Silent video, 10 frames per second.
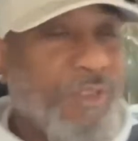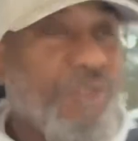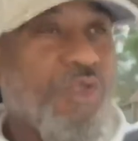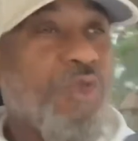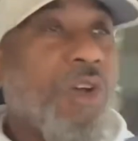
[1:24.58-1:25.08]

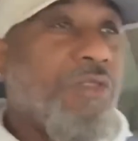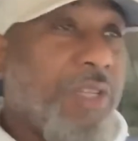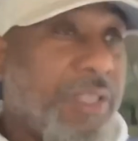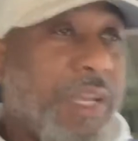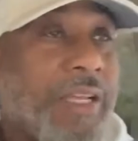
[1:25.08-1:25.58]
pseudo
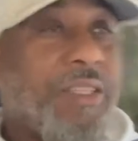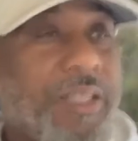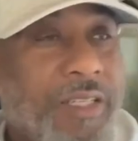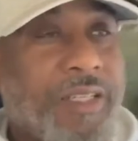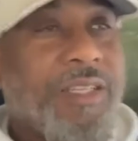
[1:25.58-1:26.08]

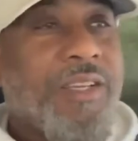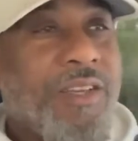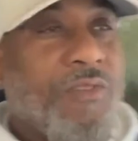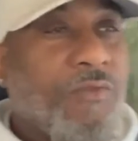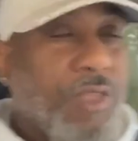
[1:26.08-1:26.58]
successes,
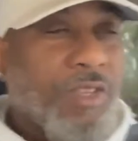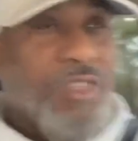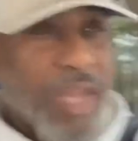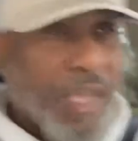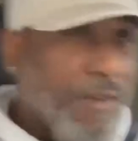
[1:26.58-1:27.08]
for the
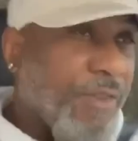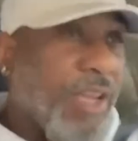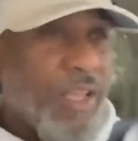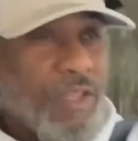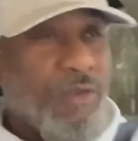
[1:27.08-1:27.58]
sake of
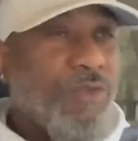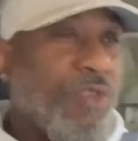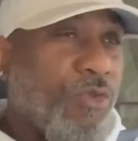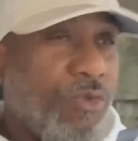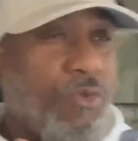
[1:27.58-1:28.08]
getting you
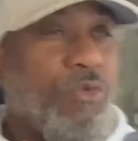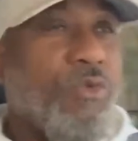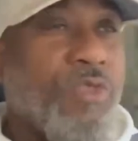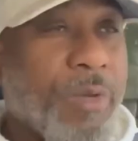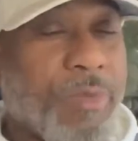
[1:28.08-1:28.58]
to do
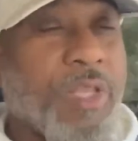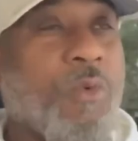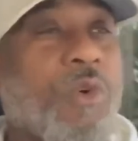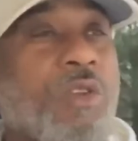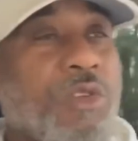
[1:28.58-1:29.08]
something they
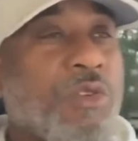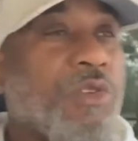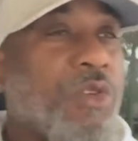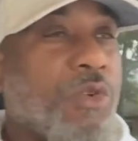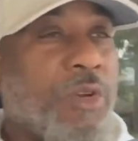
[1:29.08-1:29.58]
want you to
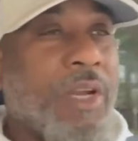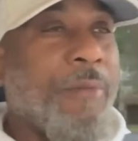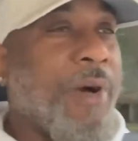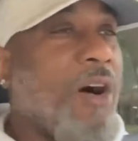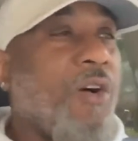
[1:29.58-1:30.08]
do. And
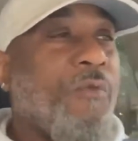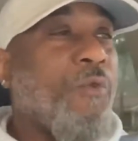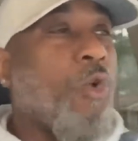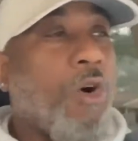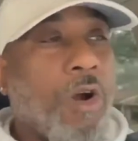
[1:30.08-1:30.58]
I'm all
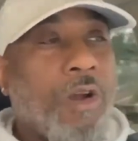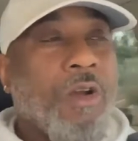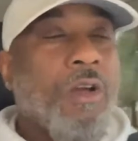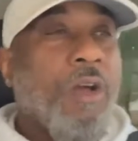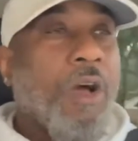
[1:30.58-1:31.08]
for
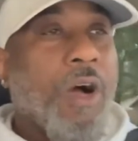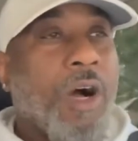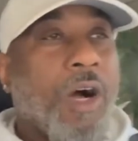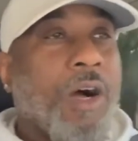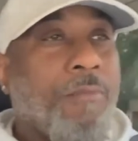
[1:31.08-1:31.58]

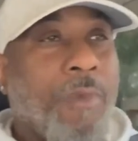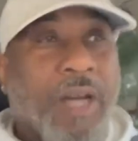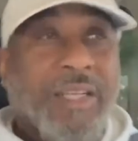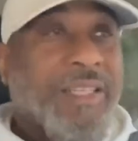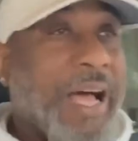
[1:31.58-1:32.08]

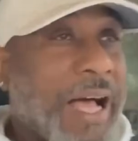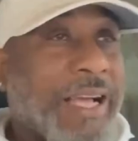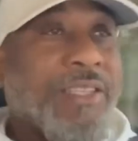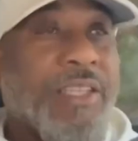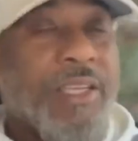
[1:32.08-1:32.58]

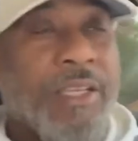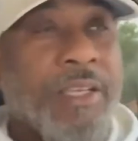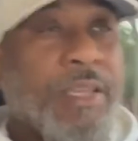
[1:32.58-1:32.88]
monetizing